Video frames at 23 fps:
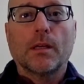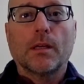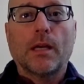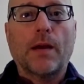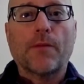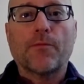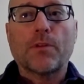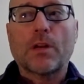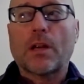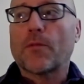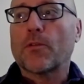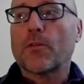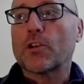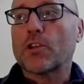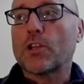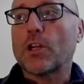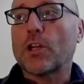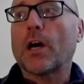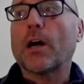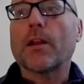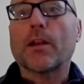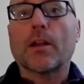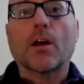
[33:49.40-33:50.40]
i've never
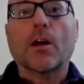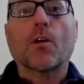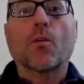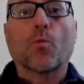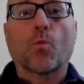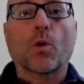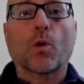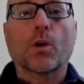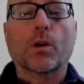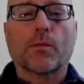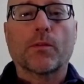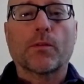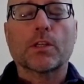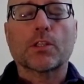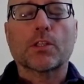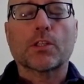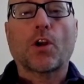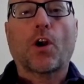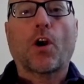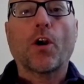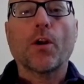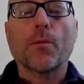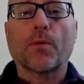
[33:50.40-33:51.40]
done work this
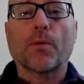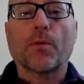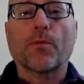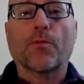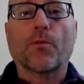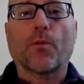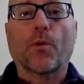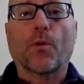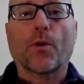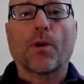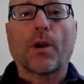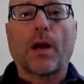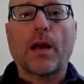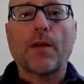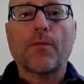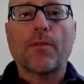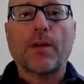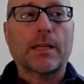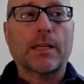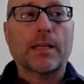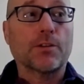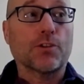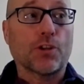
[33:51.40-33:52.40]
hard before i've
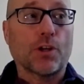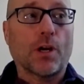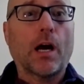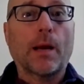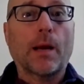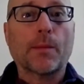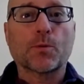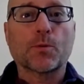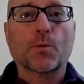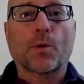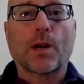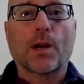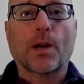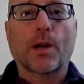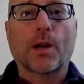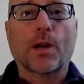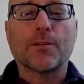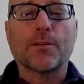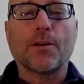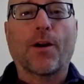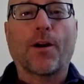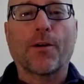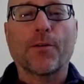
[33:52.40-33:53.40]
had jobs where i
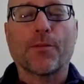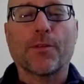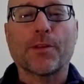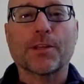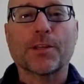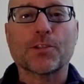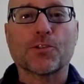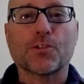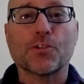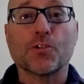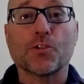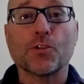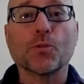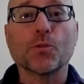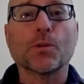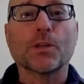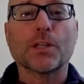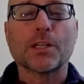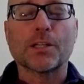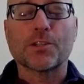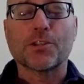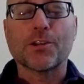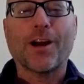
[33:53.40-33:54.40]
had hard things to do
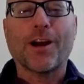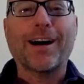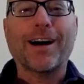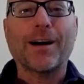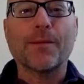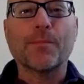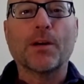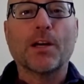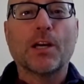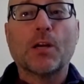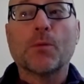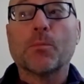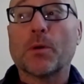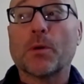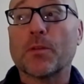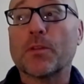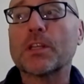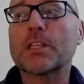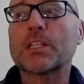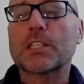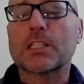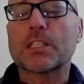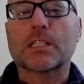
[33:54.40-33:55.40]
in a job but
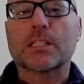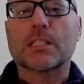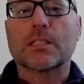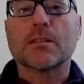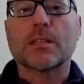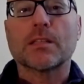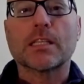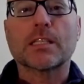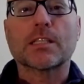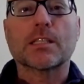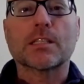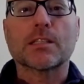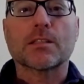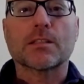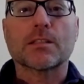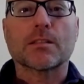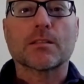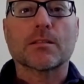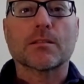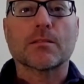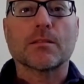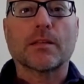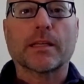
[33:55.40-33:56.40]
this is this
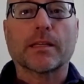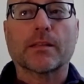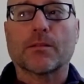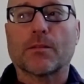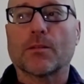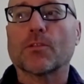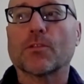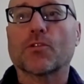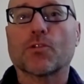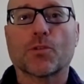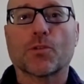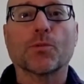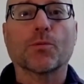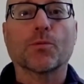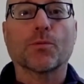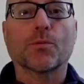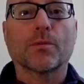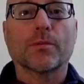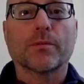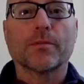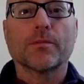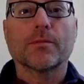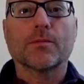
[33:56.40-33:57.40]
is like the
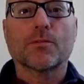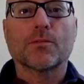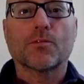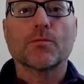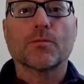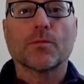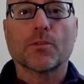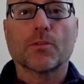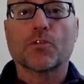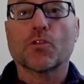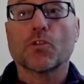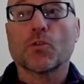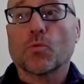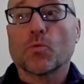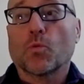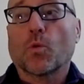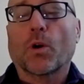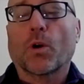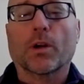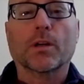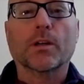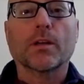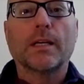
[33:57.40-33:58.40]
true the true
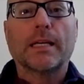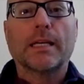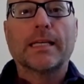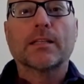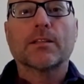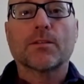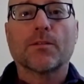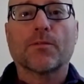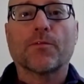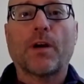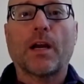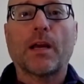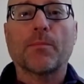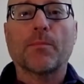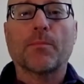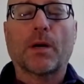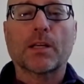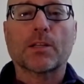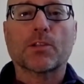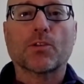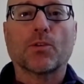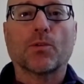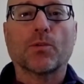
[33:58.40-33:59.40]
work to find
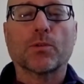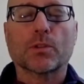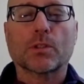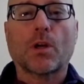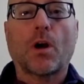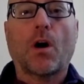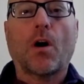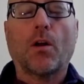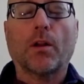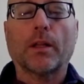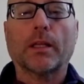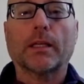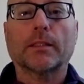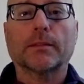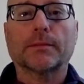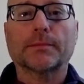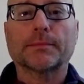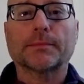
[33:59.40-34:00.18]
my soul's calling